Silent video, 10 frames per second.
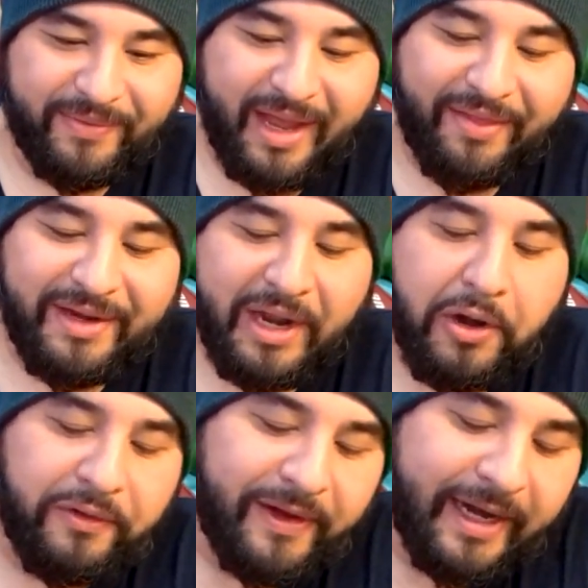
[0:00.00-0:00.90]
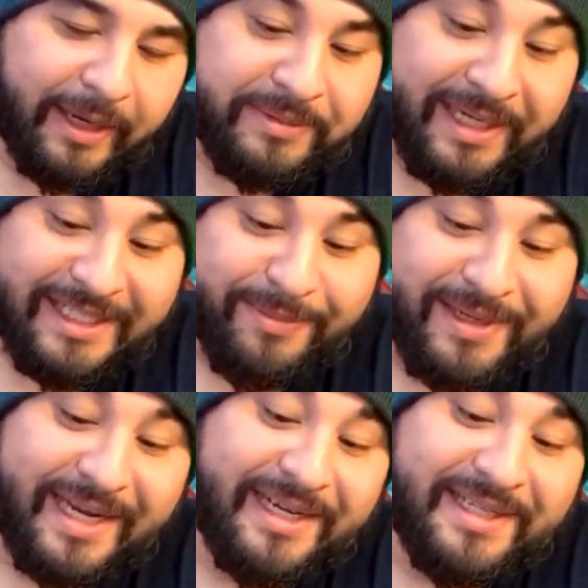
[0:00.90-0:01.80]
I think the only thing that upsets me
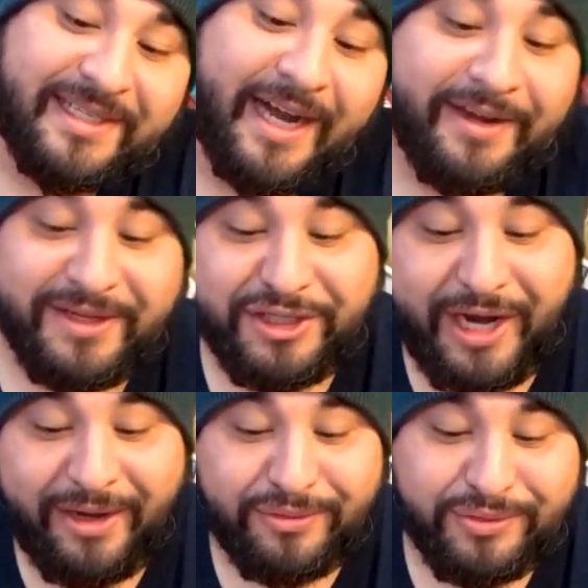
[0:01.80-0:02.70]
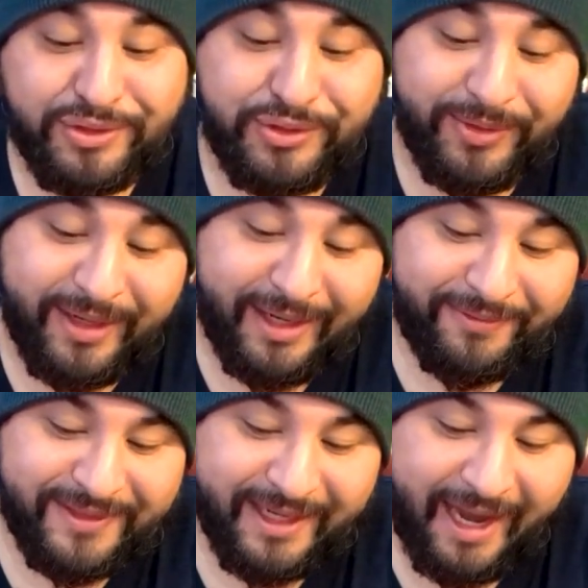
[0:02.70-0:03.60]
is I didn't start this channel soon
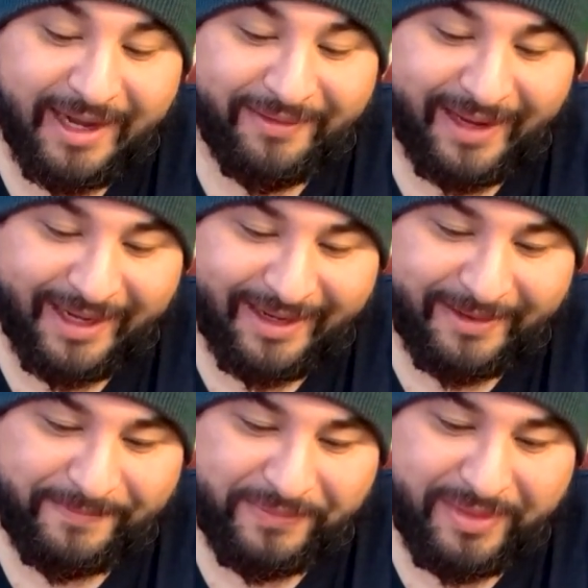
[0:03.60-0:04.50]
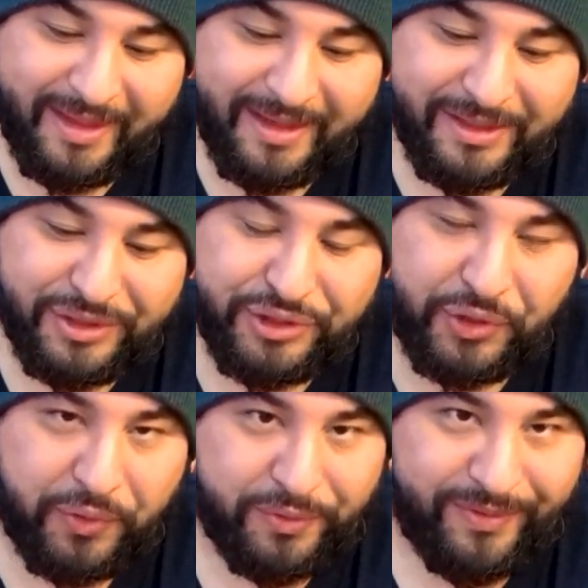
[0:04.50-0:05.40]
enough to kind of like
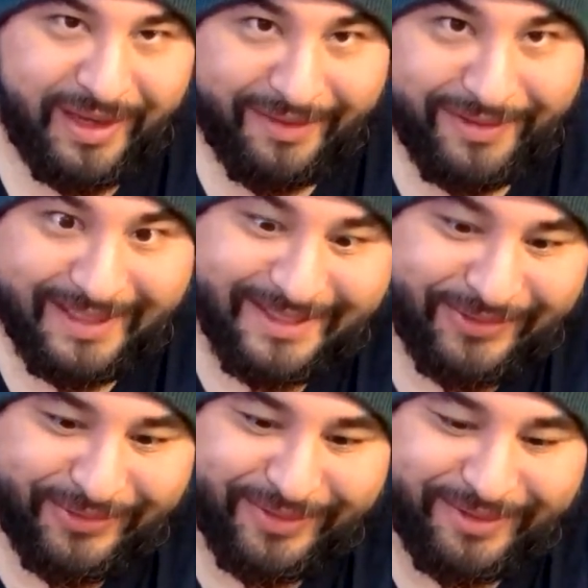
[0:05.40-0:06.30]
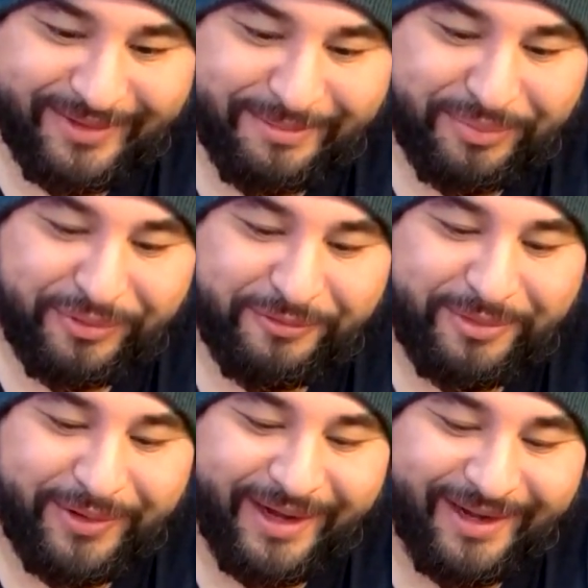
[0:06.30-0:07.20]
show the evidence or the proof
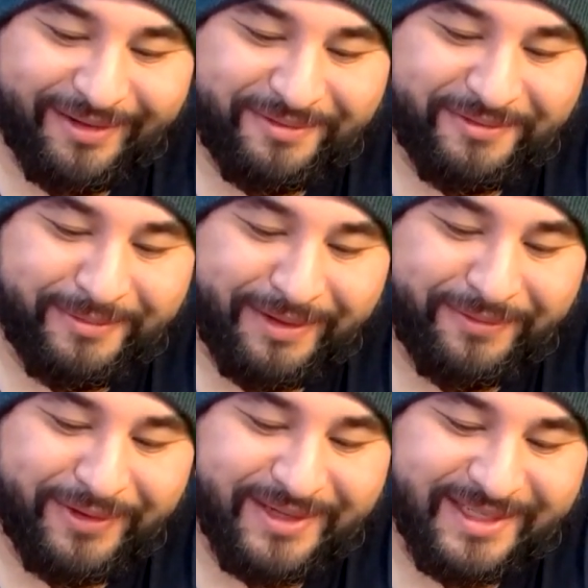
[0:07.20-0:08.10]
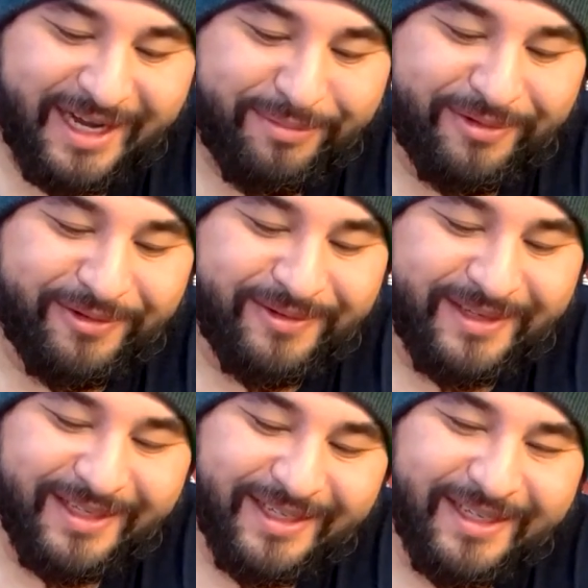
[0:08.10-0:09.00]
point of my first couple
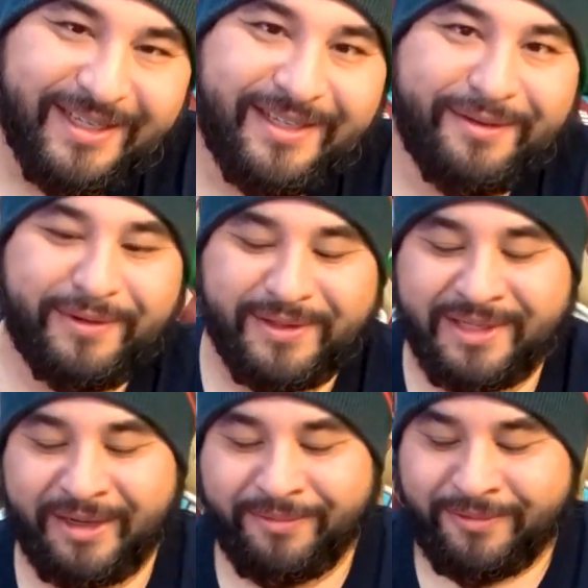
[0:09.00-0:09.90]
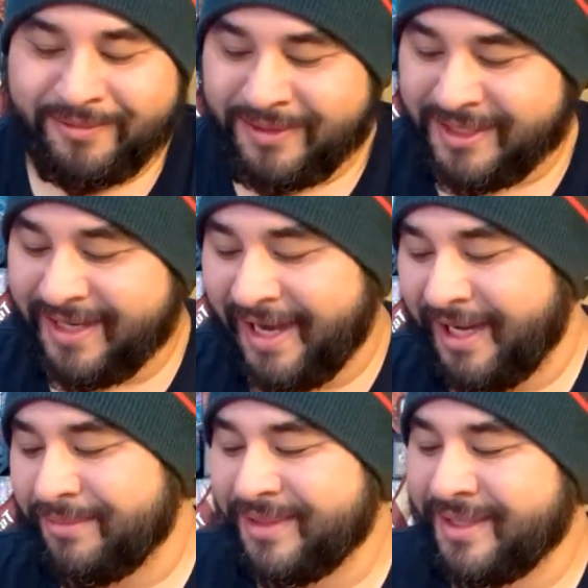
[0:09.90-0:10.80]

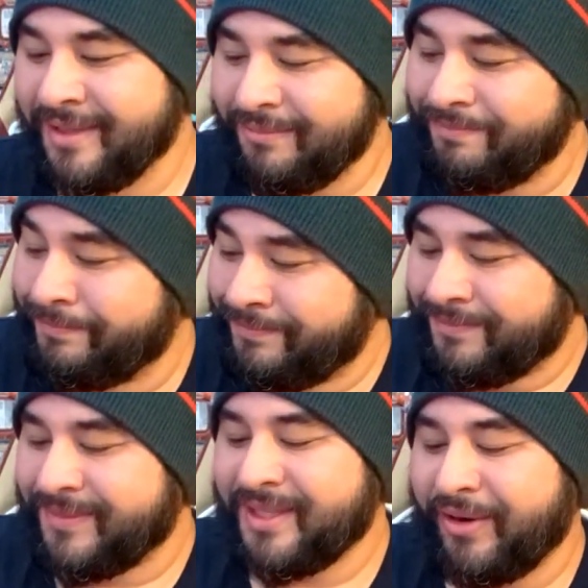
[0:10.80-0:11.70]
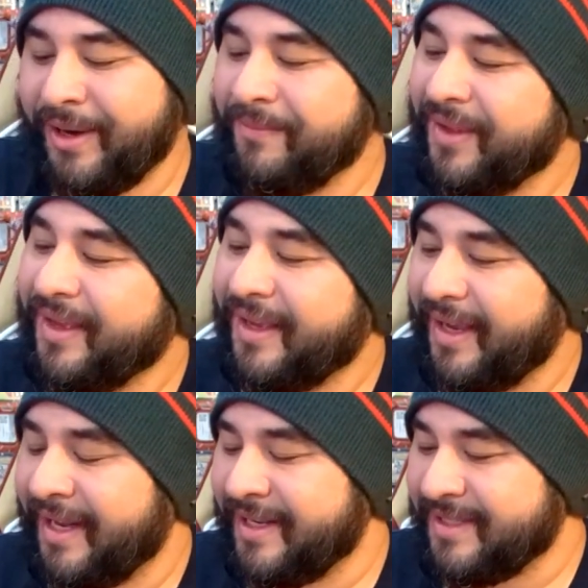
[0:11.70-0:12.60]
stadiums sorry,
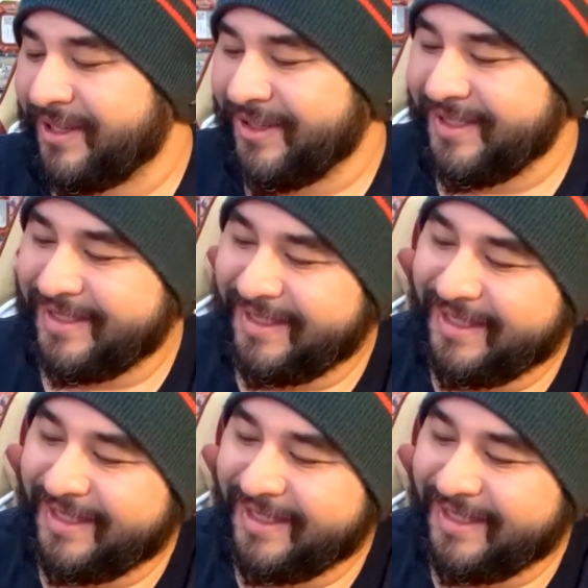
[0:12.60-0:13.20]
in the series.